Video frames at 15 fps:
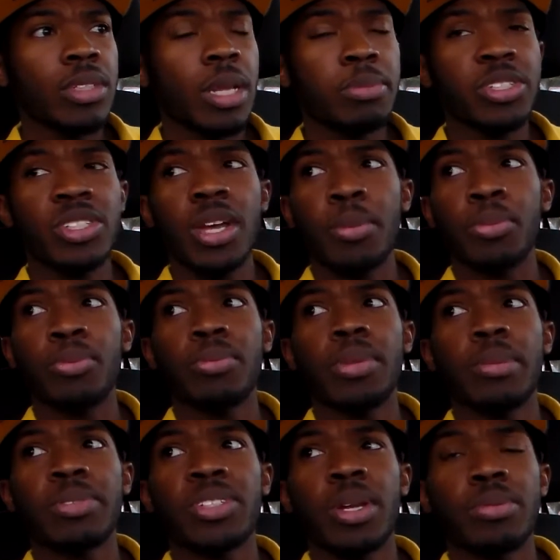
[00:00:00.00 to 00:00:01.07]
Let me stop
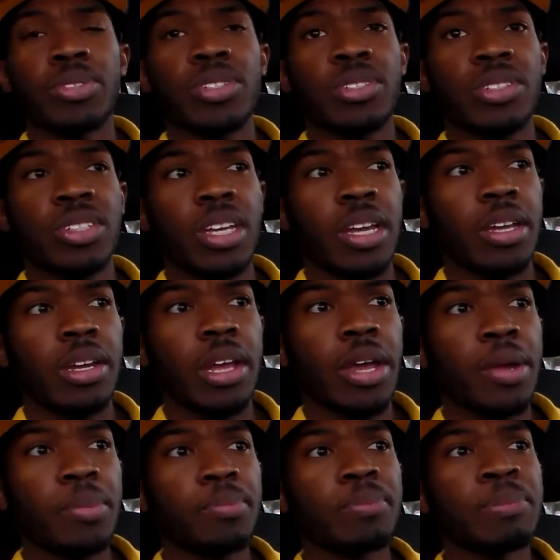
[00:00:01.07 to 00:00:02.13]
saying
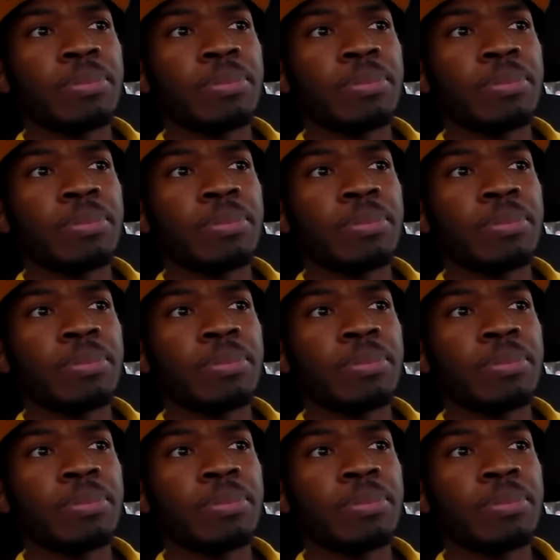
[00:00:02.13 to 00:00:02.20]
that.